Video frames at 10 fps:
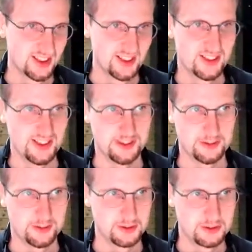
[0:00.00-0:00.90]
I don't know.
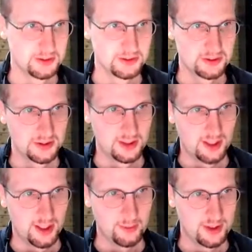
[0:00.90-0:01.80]
I'm
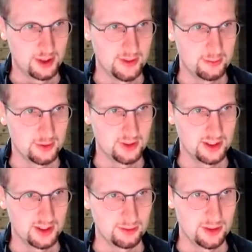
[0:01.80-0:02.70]
not sure why I'm using this,
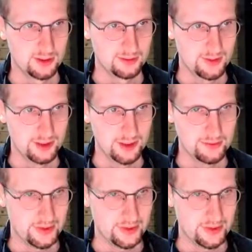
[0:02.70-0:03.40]
but there you have it.